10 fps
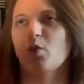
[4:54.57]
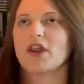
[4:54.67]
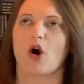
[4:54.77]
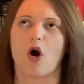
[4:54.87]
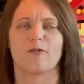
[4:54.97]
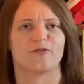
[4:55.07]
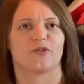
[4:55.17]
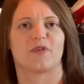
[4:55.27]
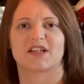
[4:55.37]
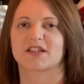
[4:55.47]
went off
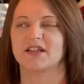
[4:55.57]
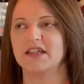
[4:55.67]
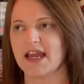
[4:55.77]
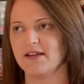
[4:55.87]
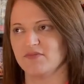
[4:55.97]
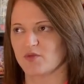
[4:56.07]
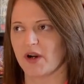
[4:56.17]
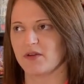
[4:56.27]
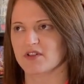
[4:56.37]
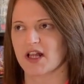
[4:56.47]
the wrestling games
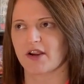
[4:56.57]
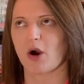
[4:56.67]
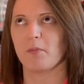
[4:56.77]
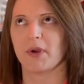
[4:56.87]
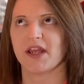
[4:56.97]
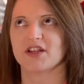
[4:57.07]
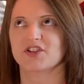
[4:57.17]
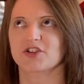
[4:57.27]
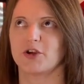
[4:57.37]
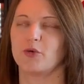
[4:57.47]
when it was like on
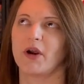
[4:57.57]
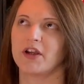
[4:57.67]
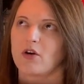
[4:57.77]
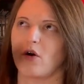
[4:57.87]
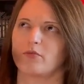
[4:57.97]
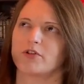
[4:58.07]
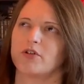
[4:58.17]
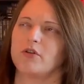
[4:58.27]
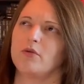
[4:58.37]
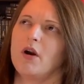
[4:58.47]
PS2, when it got up
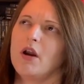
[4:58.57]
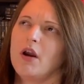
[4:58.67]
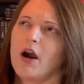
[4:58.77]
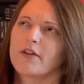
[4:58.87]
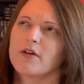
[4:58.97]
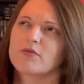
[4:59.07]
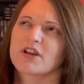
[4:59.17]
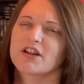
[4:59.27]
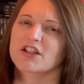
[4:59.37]
to I think it was like